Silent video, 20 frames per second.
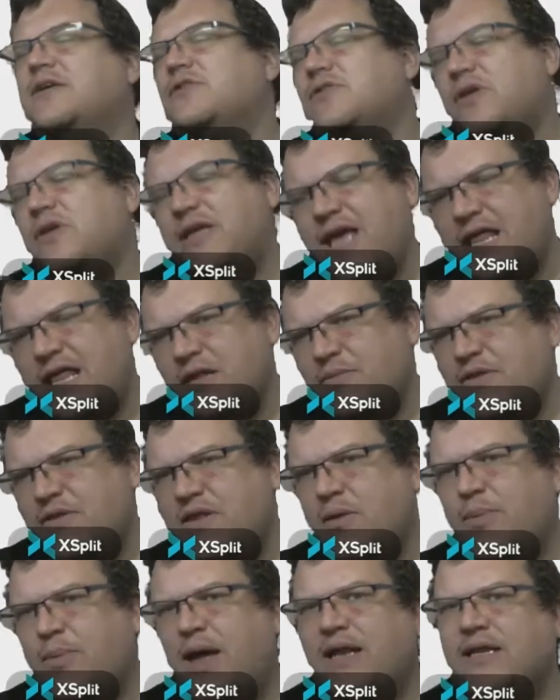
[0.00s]
So get them in the
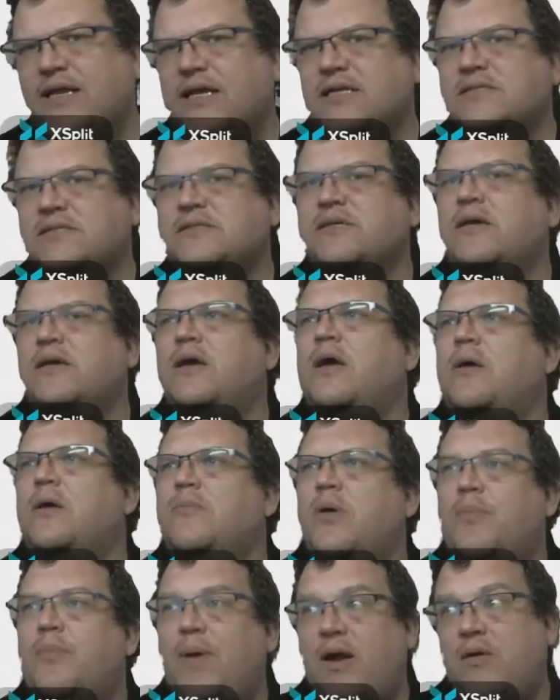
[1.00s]
appendix,
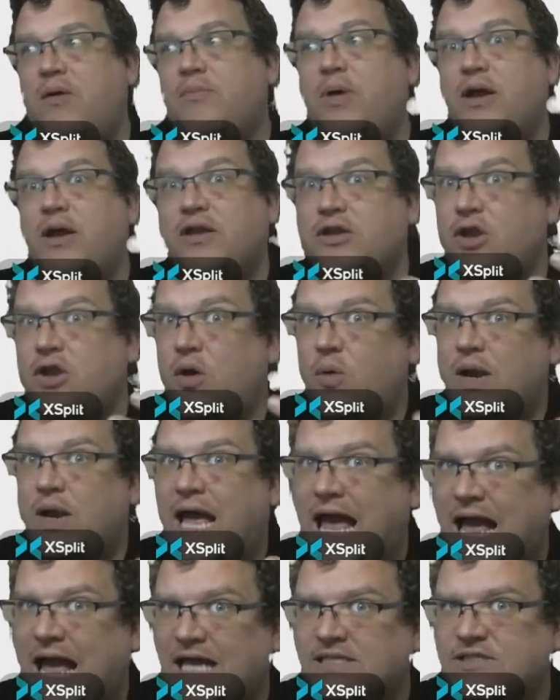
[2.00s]
but bear in mind no one
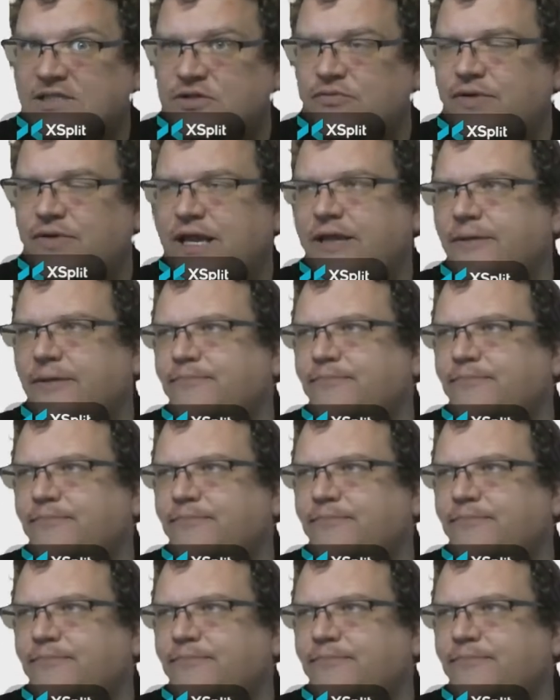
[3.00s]
has to read them.